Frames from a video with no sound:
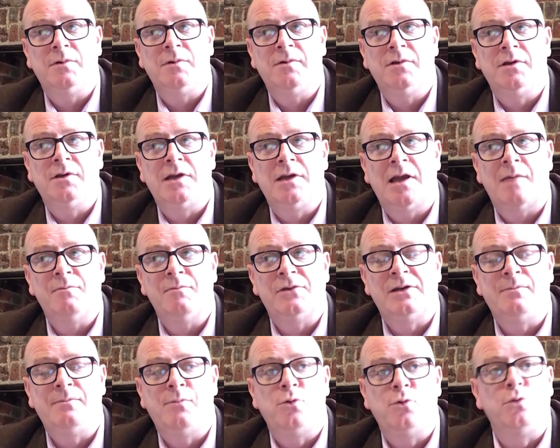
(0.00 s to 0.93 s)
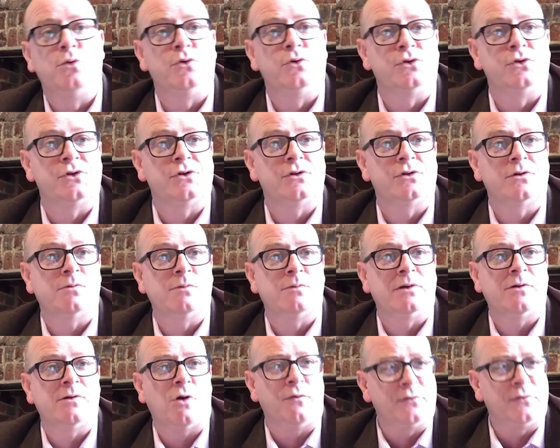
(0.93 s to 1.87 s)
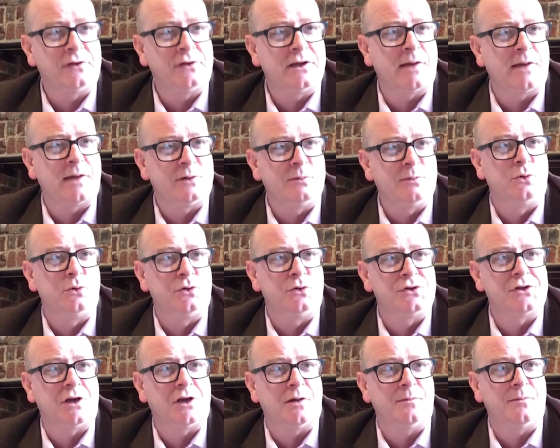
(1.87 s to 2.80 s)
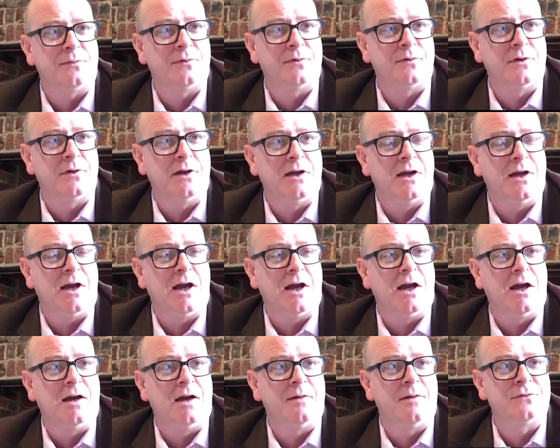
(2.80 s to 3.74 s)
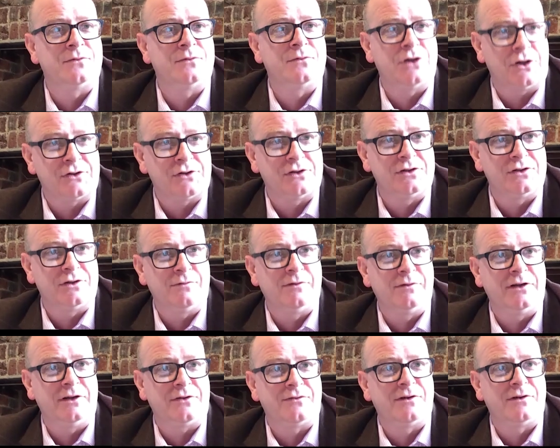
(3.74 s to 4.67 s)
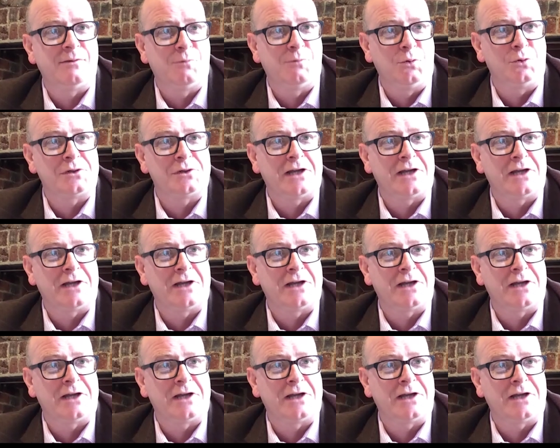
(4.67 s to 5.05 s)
the empty boards. We'd offered the empty boards up just as you literally walked